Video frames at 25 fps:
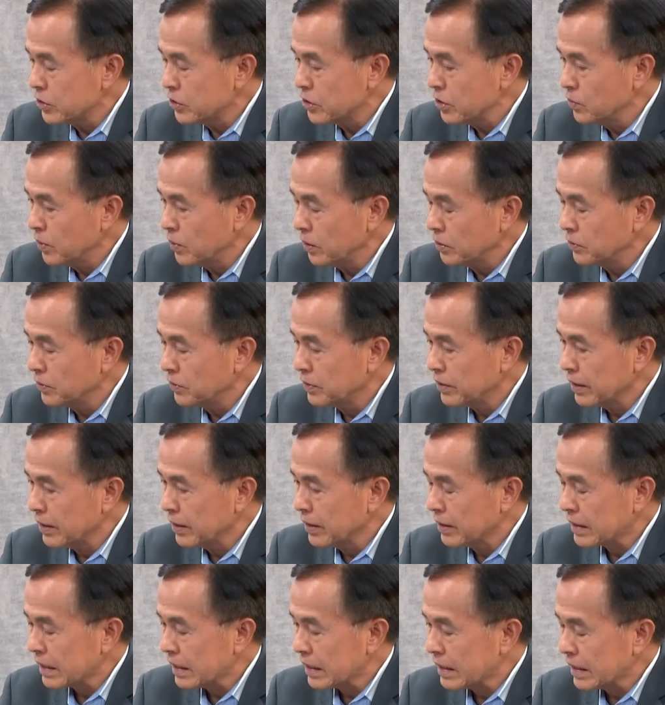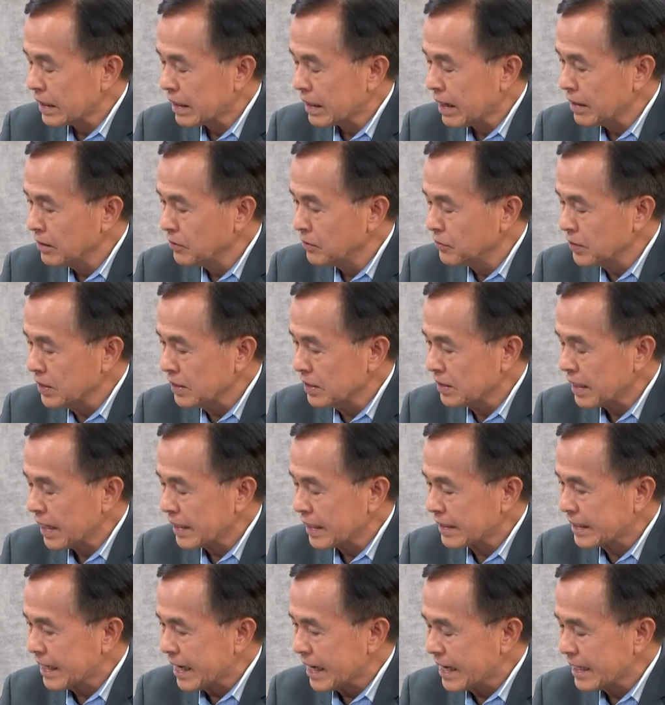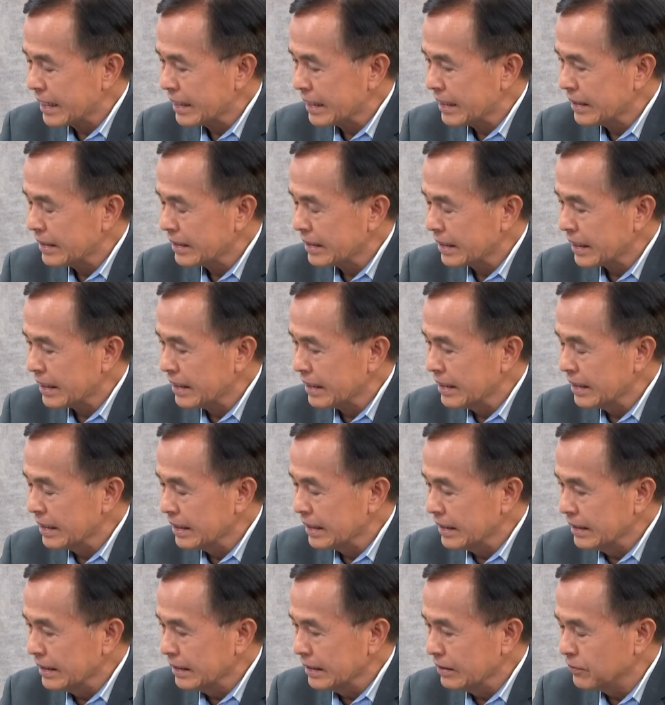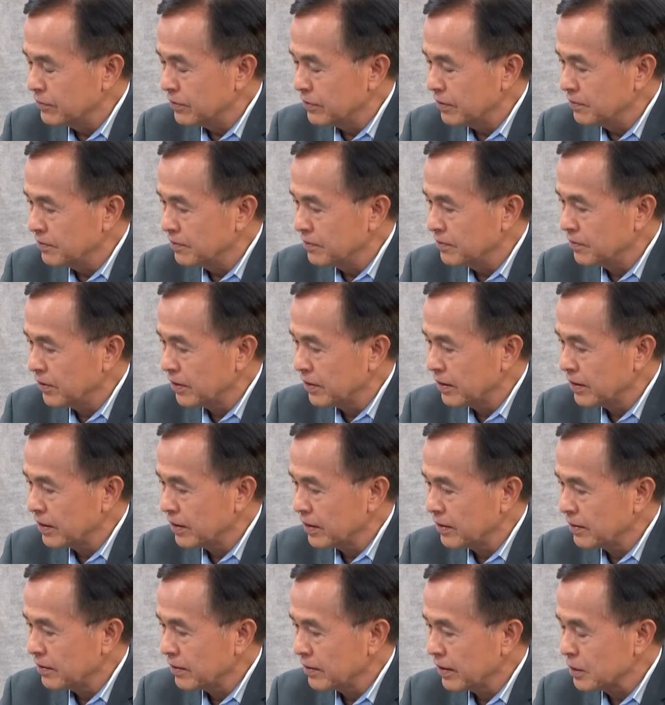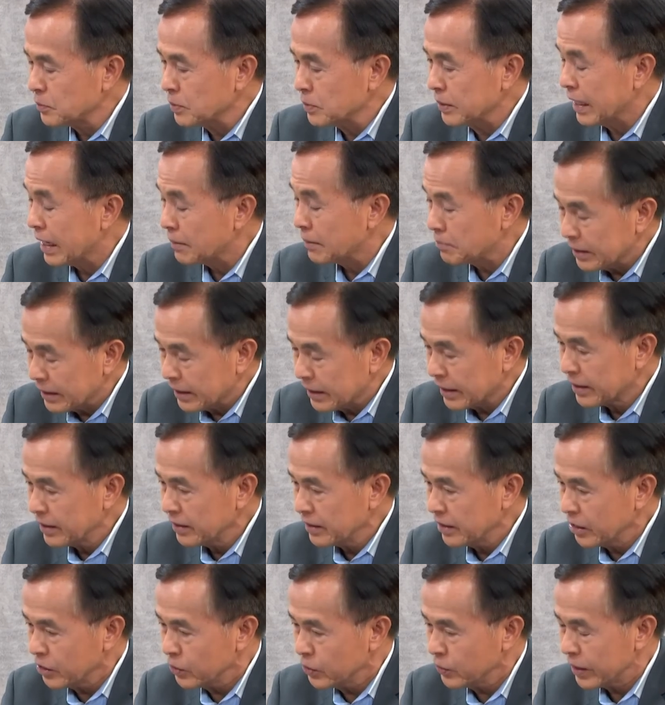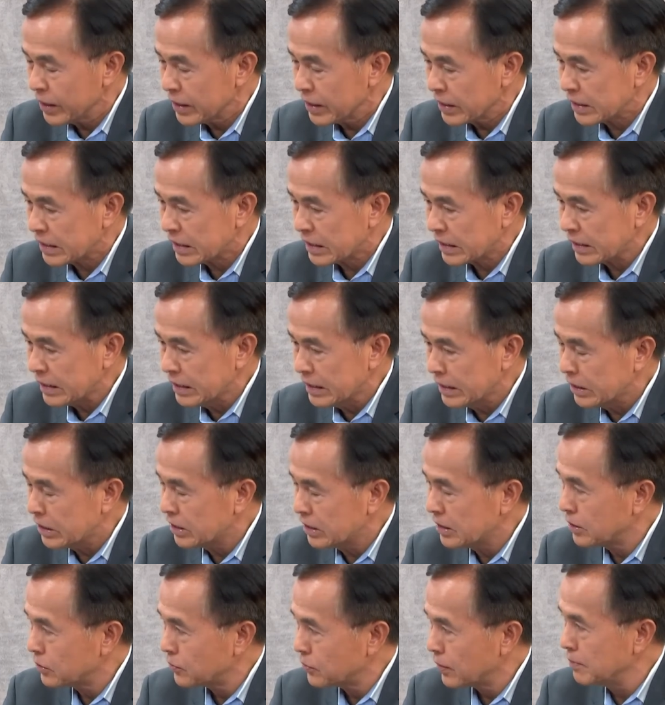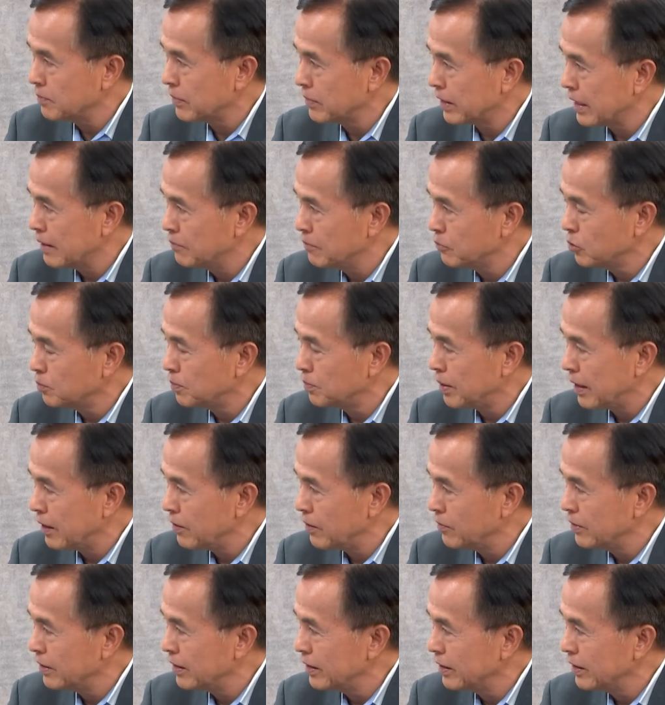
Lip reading: So, what do you think countries like Thailand can learn from what has been happening in the U.S. since Trump came to power?